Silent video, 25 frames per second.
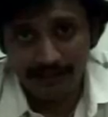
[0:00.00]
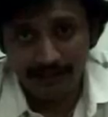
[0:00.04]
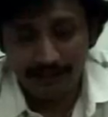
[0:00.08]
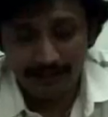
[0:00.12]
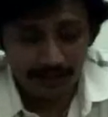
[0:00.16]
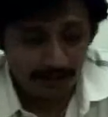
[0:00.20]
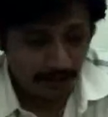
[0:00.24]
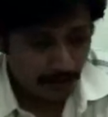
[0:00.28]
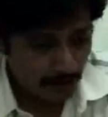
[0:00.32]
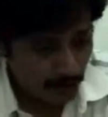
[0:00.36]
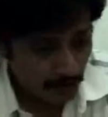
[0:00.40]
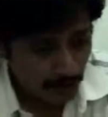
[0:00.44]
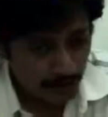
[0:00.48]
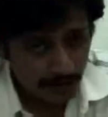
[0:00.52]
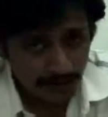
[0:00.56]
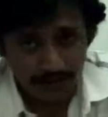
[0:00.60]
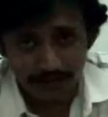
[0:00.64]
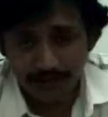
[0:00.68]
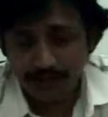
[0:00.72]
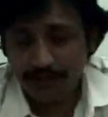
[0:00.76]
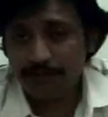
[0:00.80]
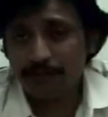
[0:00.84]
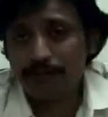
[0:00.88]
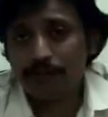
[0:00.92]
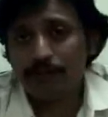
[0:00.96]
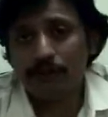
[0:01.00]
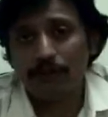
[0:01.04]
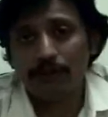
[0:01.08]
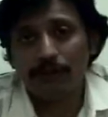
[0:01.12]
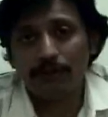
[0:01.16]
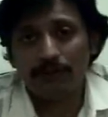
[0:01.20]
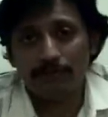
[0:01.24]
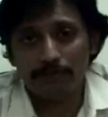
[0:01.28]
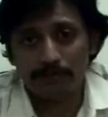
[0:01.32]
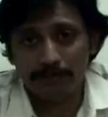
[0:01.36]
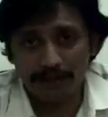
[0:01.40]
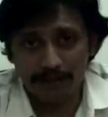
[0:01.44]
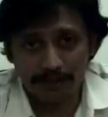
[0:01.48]
She would have given a
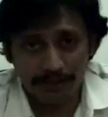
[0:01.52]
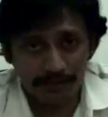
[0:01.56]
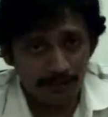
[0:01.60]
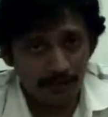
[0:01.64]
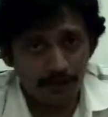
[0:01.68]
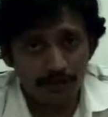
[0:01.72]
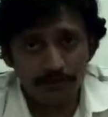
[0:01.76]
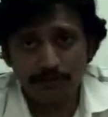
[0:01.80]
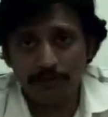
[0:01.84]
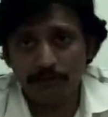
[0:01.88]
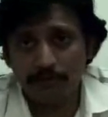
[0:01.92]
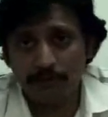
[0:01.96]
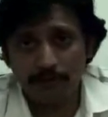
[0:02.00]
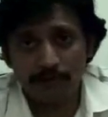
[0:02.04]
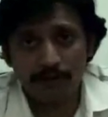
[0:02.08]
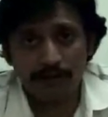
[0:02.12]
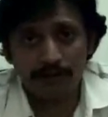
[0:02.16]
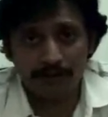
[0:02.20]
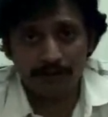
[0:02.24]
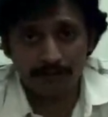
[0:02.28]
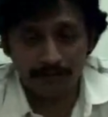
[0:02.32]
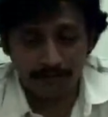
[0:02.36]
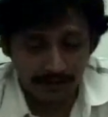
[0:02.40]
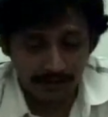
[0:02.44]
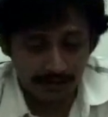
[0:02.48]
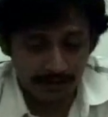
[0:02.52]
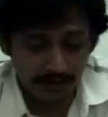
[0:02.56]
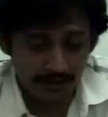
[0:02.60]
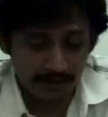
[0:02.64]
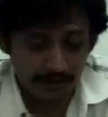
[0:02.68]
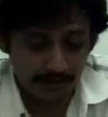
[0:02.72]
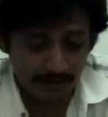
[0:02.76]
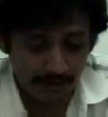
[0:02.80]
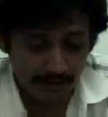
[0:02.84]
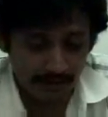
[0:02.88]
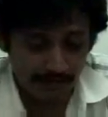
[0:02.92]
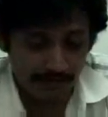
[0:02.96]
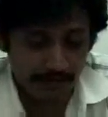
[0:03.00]
call, she knows my mobile number, she would
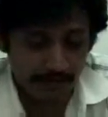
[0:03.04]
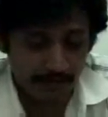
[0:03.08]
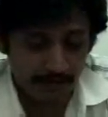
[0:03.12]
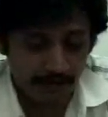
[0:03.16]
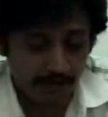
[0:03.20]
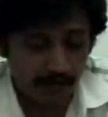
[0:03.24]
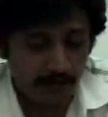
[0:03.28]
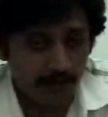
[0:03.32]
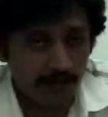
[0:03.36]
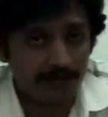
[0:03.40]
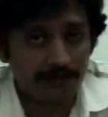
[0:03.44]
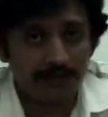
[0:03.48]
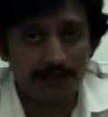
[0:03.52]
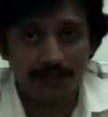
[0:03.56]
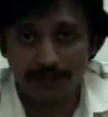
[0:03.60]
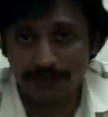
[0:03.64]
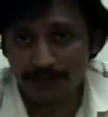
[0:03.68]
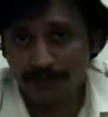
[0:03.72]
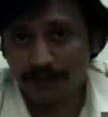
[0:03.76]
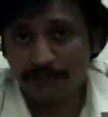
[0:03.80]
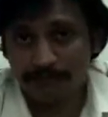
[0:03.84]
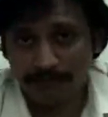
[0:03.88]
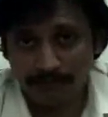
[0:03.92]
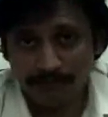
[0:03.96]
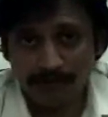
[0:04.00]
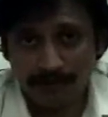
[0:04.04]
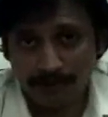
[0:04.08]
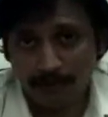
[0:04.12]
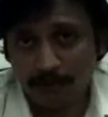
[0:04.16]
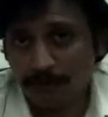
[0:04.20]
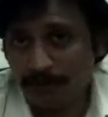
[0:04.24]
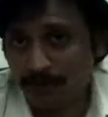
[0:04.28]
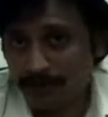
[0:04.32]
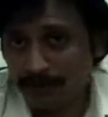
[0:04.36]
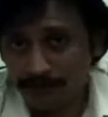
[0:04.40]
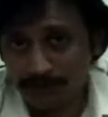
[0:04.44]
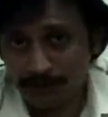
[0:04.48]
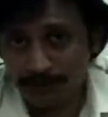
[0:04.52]
have given me a call and said, listen, I
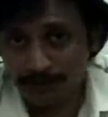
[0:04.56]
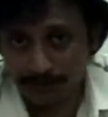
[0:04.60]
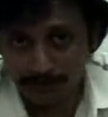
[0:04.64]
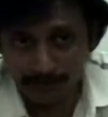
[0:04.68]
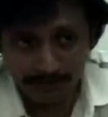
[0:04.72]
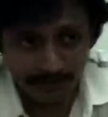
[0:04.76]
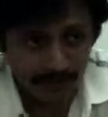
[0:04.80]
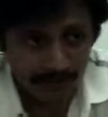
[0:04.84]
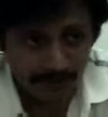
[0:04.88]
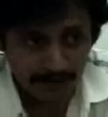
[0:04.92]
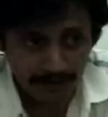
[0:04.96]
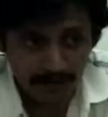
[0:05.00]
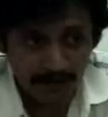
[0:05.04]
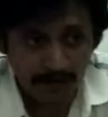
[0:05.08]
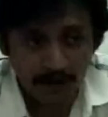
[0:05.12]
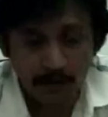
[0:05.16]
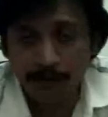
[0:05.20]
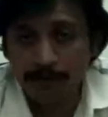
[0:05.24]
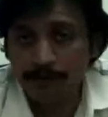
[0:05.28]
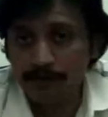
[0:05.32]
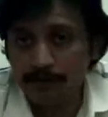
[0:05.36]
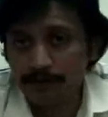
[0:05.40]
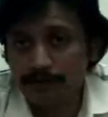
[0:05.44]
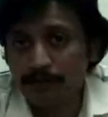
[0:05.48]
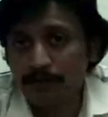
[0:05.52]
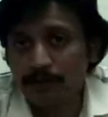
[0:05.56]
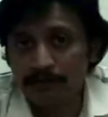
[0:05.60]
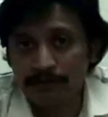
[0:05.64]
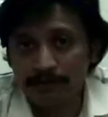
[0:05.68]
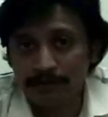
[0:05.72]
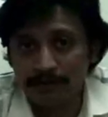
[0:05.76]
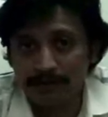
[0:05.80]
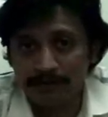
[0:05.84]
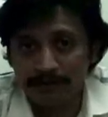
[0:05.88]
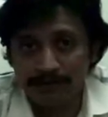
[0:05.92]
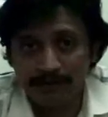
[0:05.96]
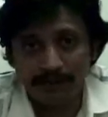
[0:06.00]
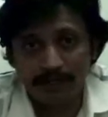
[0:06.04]
want to live with you, and how do you resolve
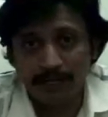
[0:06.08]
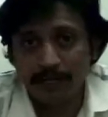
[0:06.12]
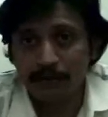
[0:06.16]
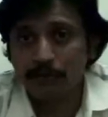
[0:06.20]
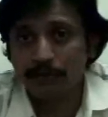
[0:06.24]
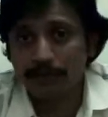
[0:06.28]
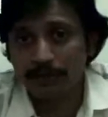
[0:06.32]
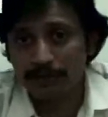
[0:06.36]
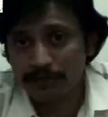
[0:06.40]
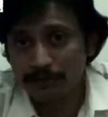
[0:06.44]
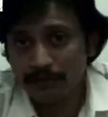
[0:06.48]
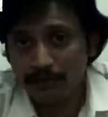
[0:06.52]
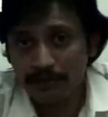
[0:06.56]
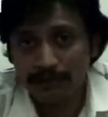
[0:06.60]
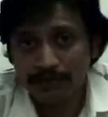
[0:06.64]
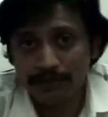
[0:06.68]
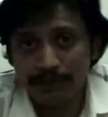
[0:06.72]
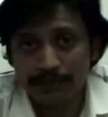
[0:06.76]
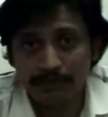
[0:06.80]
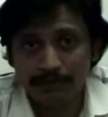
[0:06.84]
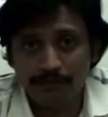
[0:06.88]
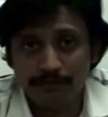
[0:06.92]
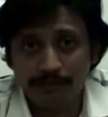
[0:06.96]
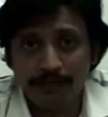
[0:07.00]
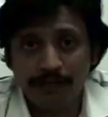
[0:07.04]
this? That would have solved the issue.